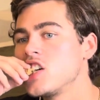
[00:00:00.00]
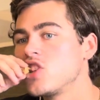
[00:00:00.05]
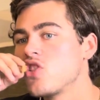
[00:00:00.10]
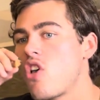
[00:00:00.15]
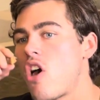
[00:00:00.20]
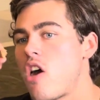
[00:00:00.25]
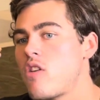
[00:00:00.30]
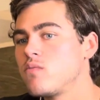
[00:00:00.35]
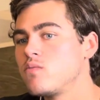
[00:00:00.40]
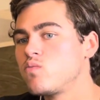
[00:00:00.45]

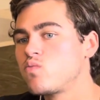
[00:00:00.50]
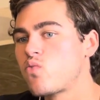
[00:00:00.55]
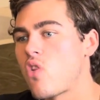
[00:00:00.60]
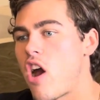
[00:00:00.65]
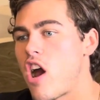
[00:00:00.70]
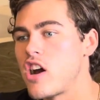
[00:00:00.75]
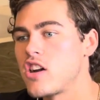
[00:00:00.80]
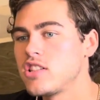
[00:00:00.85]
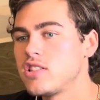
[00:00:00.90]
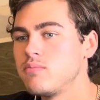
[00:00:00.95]
I
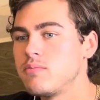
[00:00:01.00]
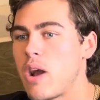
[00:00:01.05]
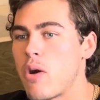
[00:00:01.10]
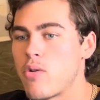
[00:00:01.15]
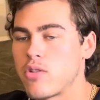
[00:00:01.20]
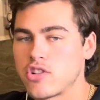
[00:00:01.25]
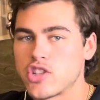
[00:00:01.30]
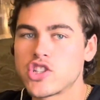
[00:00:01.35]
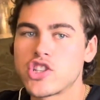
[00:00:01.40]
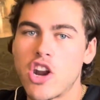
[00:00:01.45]
think
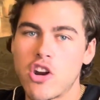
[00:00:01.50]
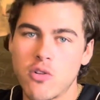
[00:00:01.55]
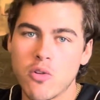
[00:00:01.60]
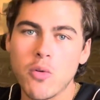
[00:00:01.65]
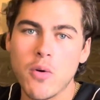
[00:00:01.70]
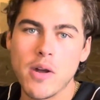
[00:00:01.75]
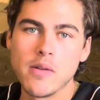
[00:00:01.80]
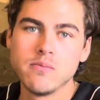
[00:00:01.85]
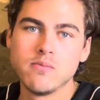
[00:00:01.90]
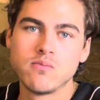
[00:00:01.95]
Mayweather's son
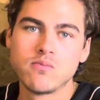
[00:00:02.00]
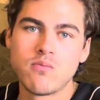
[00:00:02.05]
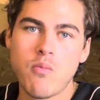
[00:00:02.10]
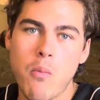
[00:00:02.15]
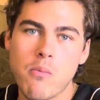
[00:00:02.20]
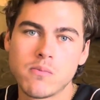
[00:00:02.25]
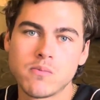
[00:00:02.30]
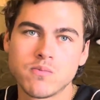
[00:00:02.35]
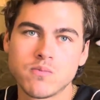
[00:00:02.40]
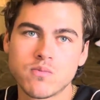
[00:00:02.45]
will
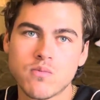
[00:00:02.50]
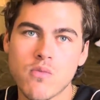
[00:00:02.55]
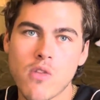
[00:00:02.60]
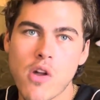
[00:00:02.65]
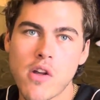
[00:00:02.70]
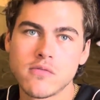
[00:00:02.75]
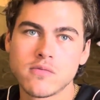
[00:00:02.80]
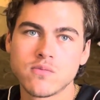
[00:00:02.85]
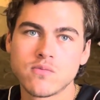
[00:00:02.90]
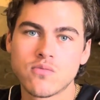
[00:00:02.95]

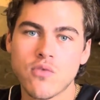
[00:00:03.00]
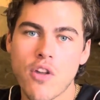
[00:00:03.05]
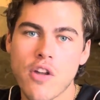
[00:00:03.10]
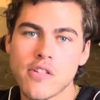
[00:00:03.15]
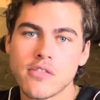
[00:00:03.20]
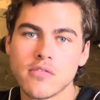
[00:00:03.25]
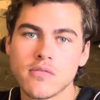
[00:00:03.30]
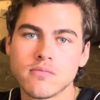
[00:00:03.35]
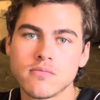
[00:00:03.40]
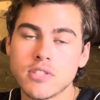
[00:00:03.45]

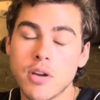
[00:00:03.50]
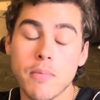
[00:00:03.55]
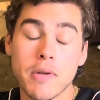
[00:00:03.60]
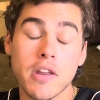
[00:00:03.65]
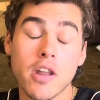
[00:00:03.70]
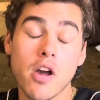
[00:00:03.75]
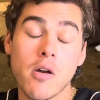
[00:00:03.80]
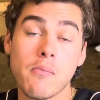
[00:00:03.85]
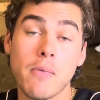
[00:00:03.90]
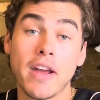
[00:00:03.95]
win. I mean,
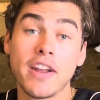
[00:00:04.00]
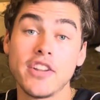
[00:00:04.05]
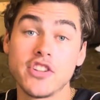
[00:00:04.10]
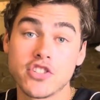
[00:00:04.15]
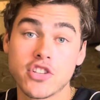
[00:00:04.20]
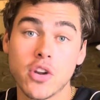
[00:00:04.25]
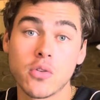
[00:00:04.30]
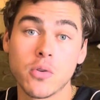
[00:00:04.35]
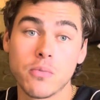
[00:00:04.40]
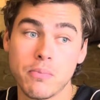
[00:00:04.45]
uh, Manny's
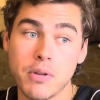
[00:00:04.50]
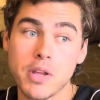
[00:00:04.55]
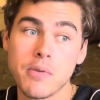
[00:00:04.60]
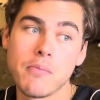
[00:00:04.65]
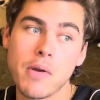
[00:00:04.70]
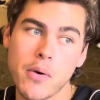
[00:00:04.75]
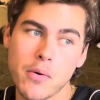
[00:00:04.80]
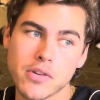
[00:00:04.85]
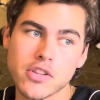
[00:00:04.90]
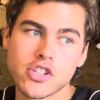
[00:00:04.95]
son will beat
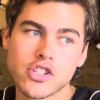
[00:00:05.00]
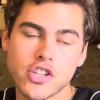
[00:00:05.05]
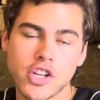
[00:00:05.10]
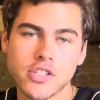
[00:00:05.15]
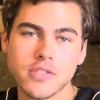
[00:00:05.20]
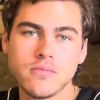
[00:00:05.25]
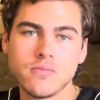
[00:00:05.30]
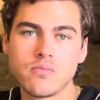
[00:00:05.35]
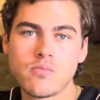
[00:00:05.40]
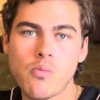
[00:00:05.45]
Mayweather's son.